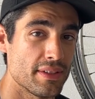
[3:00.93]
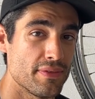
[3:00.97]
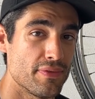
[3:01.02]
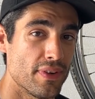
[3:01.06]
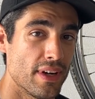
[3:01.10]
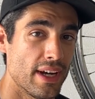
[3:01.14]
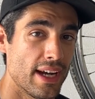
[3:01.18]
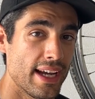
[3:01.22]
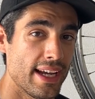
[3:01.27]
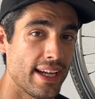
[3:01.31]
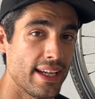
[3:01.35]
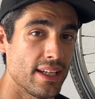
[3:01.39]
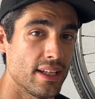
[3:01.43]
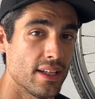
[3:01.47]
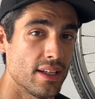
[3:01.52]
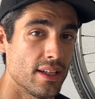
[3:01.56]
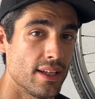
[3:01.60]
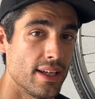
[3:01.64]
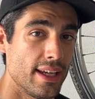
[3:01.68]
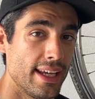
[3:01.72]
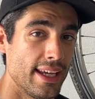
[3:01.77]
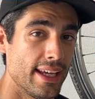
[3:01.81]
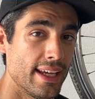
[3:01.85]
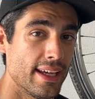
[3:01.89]
fine.
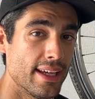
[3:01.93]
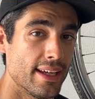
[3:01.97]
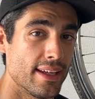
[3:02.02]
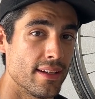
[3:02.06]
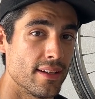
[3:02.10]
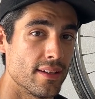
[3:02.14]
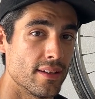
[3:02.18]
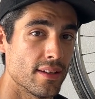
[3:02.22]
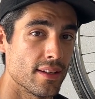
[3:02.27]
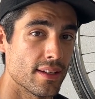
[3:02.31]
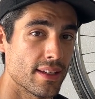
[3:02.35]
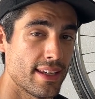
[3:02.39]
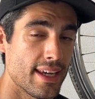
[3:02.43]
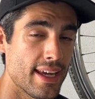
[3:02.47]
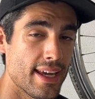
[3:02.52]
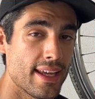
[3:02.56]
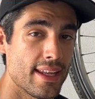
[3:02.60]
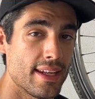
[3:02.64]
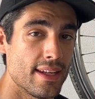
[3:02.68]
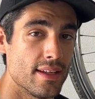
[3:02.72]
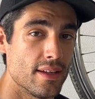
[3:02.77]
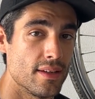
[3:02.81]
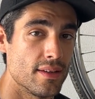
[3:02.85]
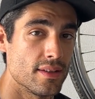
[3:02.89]
And
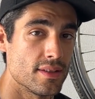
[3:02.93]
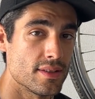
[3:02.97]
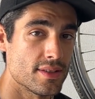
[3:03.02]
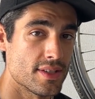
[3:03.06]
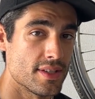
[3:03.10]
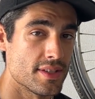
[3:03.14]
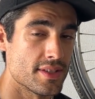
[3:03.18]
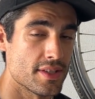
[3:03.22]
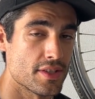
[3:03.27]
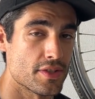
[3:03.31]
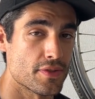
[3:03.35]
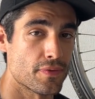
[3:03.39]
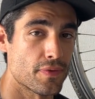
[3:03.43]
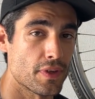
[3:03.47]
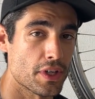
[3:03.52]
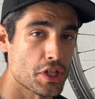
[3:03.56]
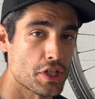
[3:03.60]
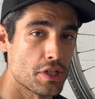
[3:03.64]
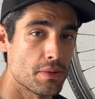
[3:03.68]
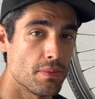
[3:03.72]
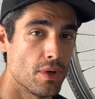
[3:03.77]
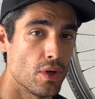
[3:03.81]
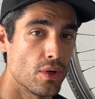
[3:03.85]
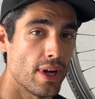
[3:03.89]
again, since it's
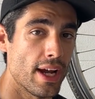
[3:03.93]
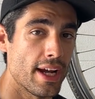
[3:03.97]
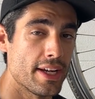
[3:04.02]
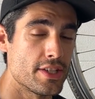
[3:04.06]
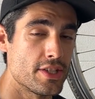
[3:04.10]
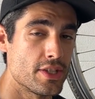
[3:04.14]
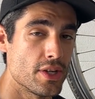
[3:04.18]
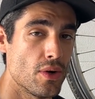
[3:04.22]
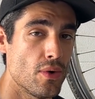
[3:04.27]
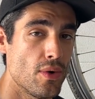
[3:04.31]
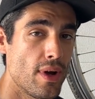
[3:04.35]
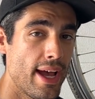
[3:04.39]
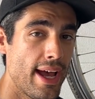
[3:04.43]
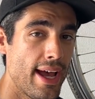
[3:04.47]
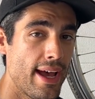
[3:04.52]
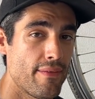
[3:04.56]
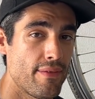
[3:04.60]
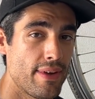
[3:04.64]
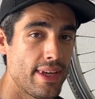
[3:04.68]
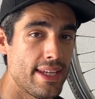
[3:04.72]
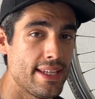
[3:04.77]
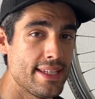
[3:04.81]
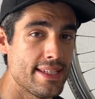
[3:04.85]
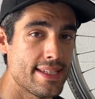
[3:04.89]
friction mode, I don't
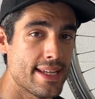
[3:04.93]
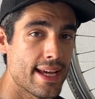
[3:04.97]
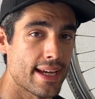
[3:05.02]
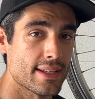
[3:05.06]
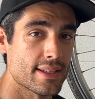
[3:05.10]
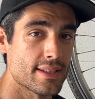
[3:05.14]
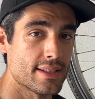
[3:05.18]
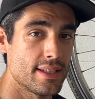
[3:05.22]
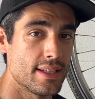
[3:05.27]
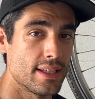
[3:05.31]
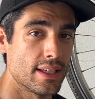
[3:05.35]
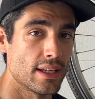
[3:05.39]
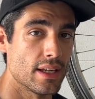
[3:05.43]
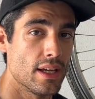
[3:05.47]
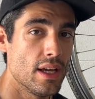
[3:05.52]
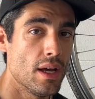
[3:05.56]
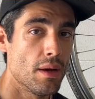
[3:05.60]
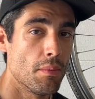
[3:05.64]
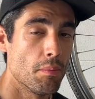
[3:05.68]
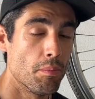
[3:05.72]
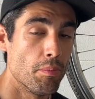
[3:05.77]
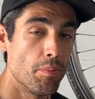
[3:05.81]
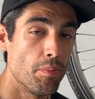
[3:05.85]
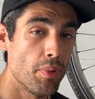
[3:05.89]
have indexing,
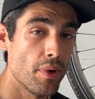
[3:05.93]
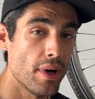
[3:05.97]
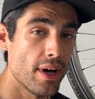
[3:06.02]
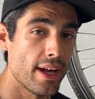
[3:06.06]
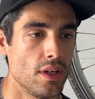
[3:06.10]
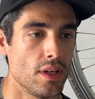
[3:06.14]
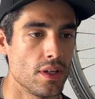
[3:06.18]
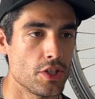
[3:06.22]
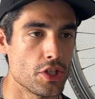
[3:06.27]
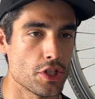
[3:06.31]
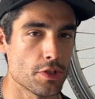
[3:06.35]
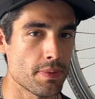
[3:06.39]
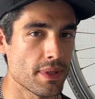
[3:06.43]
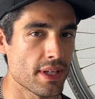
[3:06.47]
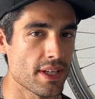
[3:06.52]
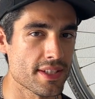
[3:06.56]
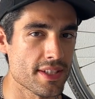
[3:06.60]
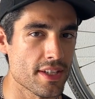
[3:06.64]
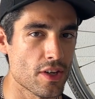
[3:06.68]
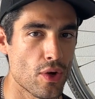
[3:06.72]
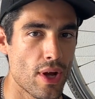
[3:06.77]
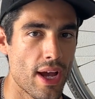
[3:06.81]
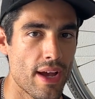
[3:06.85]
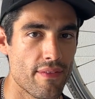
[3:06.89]
but just because I
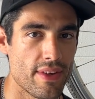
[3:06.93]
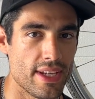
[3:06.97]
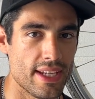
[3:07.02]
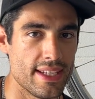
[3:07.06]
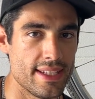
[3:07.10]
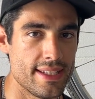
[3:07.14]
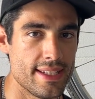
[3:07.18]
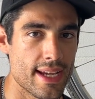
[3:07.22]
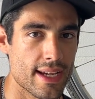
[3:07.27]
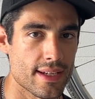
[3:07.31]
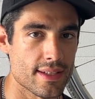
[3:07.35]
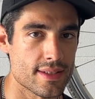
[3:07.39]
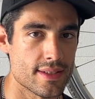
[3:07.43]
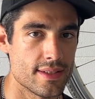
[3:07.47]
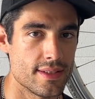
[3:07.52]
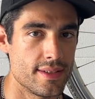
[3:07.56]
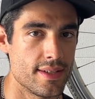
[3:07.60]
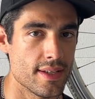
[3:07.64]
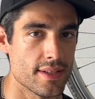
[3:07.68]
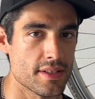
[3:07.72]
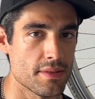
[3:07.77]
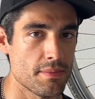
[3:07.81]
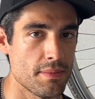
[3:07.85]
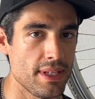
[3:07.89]
don't have an index
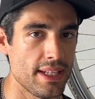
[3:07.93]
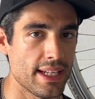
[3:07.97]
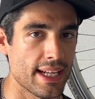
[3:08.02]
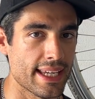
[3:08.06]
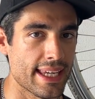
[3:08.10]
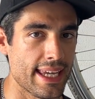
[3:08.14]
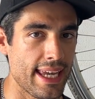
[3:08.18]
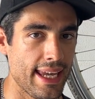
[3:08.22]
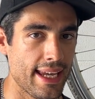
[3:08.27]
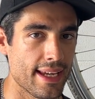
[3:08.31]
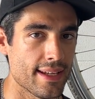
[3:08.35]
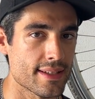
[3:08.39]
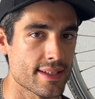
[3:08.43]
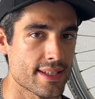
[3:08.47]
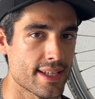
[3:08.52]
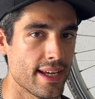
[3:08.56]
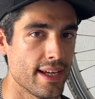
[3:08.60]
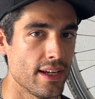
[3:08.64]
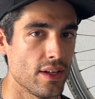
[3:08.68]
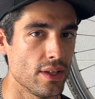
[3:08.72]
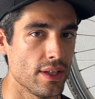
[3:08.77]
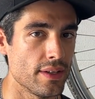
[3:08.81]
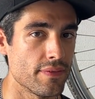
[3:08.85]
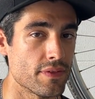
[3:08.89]
doesn't mean I can't
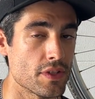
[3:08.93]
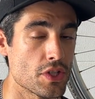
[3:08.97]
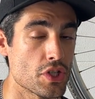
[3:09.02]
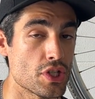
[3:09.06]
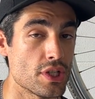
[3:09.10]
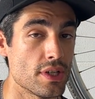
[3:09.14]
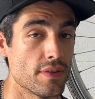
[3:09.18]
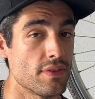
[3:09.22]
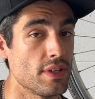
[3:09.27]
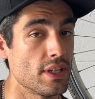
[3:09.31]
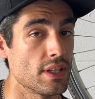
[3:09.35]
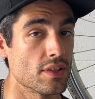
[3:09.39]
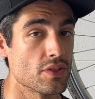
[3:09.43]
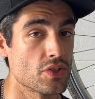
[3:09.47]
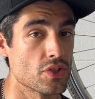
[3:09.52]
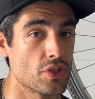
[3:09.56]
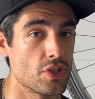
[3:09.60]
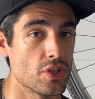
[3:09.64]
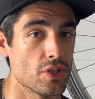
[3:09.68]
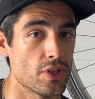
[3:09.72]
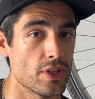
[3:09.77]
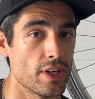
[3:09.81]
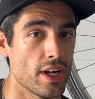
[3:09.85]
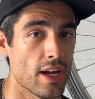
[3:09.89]
tell if the shifting is
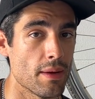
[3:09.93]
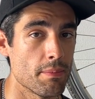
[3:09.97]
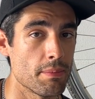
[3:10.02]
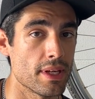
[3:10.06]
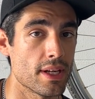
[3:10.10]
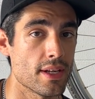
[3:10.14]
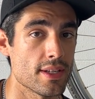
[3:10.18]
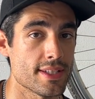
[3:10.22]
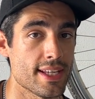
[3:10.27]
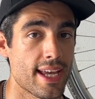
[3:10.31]
good or not, because I